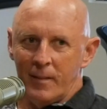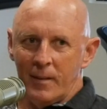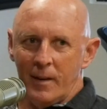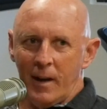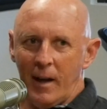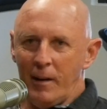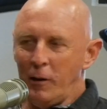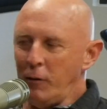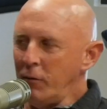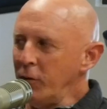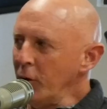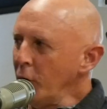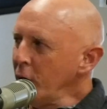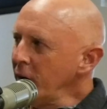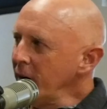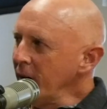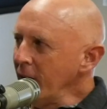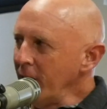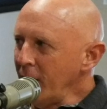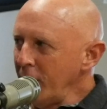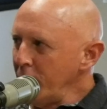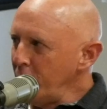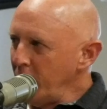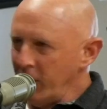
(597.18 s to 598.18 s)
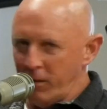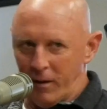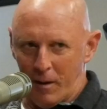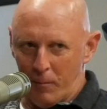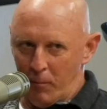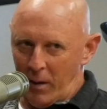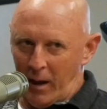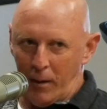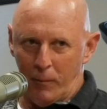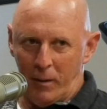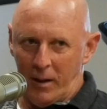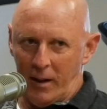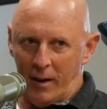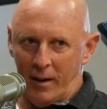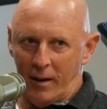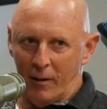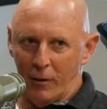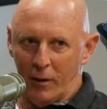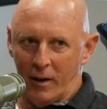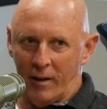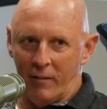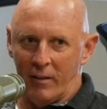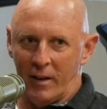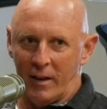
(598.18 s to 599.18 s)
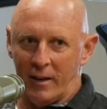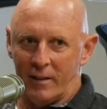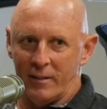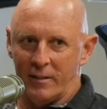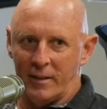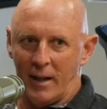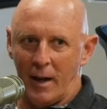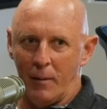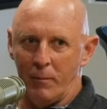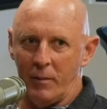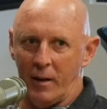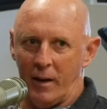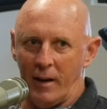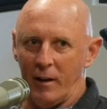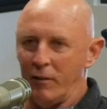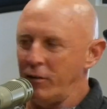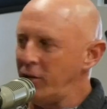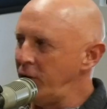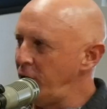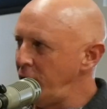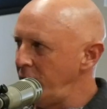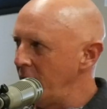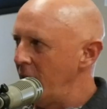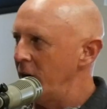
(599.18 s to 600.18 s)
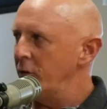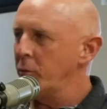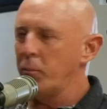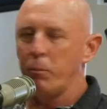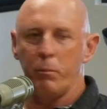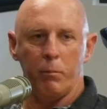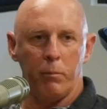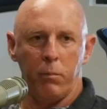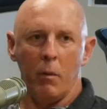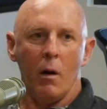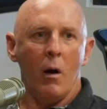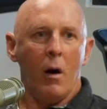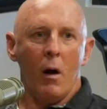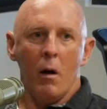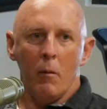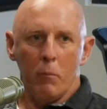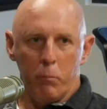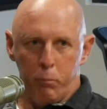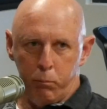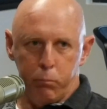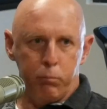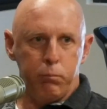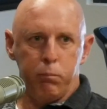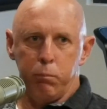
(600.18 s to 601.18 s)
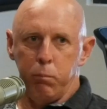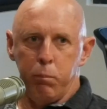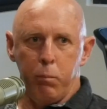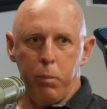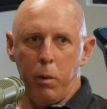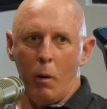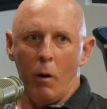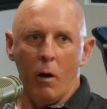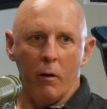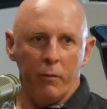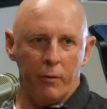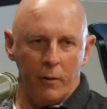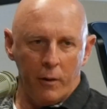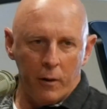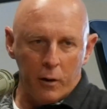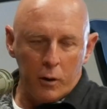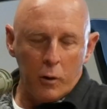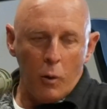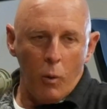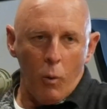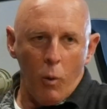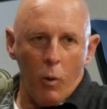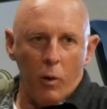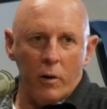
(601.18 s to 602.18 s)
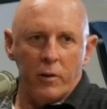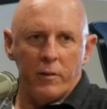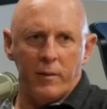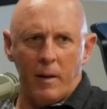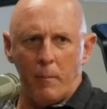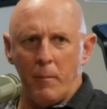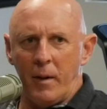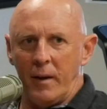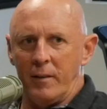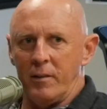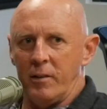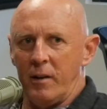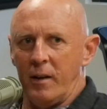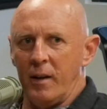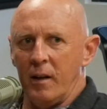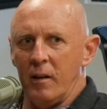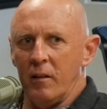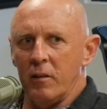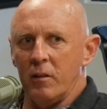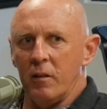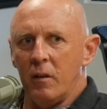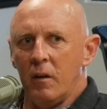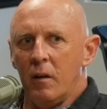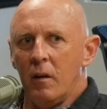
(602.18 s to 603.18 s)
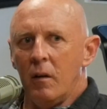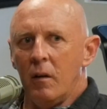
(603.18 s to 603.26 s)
and you've learned to live with it maybe, or even accept it? It's just par for the course. Does that make sense?